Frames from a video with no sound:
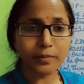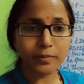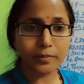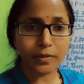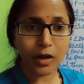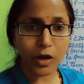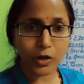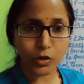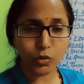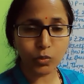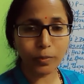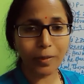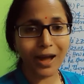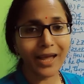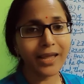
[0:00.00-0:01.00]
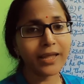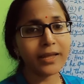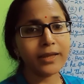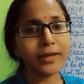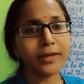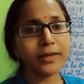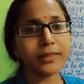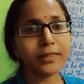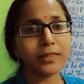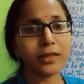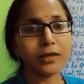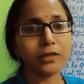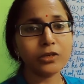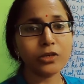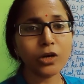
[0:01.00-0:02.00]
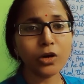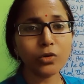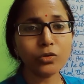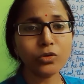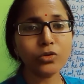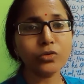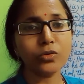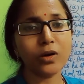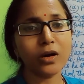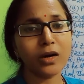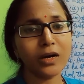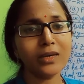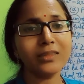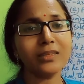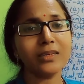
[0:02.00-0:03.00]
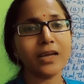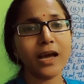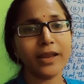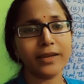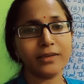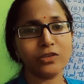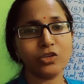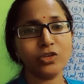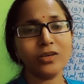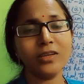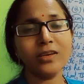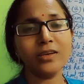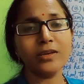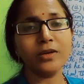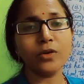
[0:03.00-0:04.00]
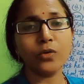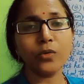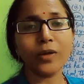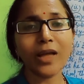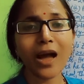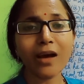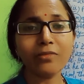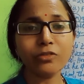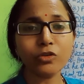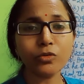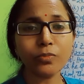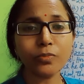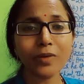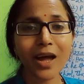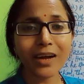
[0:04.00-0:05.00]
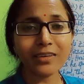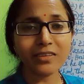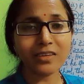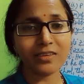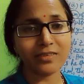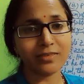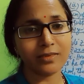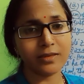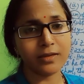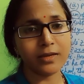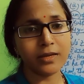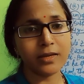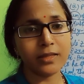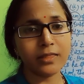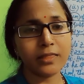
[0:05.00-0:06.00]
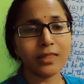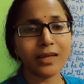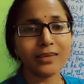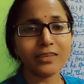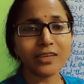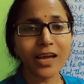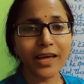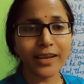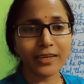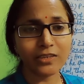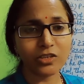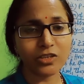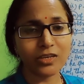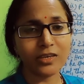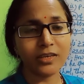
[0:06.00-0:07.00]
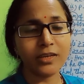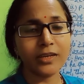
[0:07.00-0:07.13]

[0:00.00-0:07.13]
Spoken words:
occupy the down to earth character. We have to practice that character,